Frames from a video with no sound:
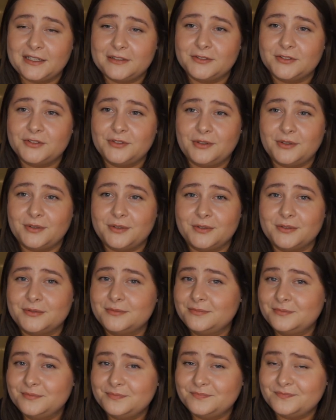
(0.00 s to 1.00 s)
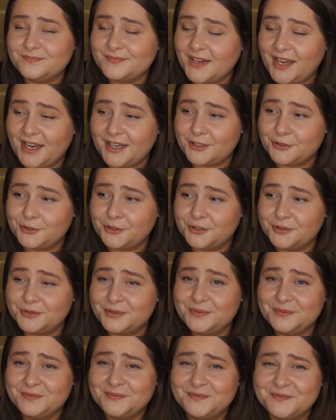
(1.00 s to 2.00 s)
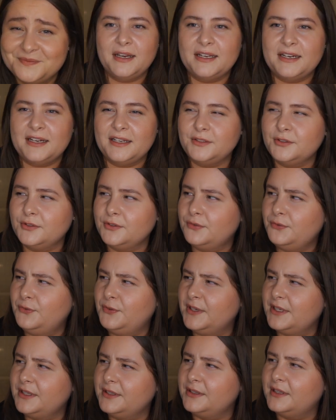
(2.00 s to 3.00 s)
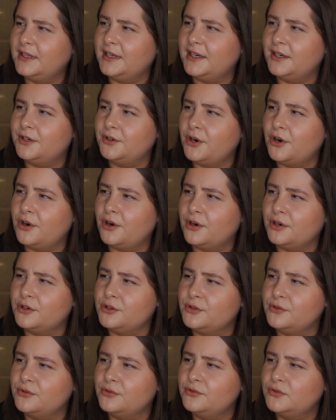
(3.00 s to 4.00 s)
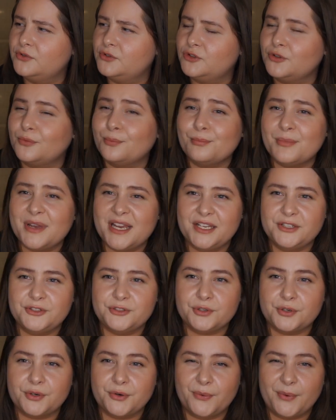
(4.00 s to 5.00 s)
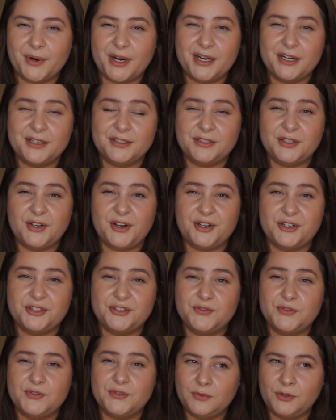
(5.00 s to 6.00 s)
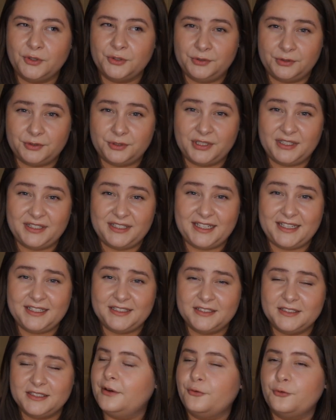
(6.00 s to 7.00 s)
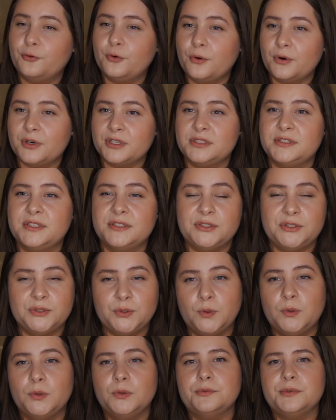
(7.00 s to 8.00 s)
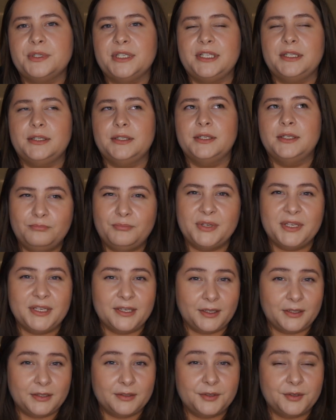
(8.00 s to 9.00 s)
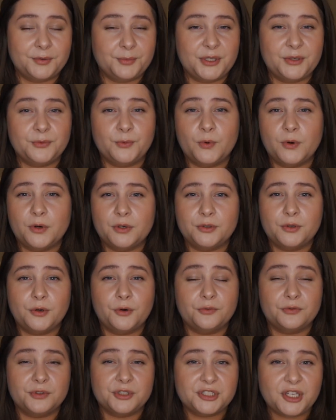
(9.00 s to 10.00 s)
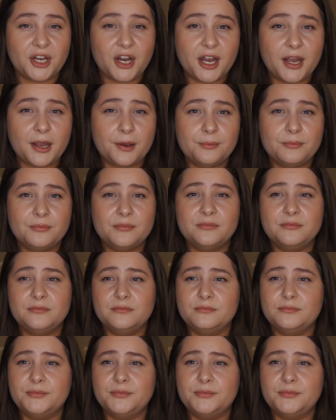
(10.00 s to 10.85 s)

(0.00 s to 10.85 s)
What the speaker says: So I don't know. And I don't feel there are some major wear and tears other than that. Of course, the sole will be a little bit worn over time.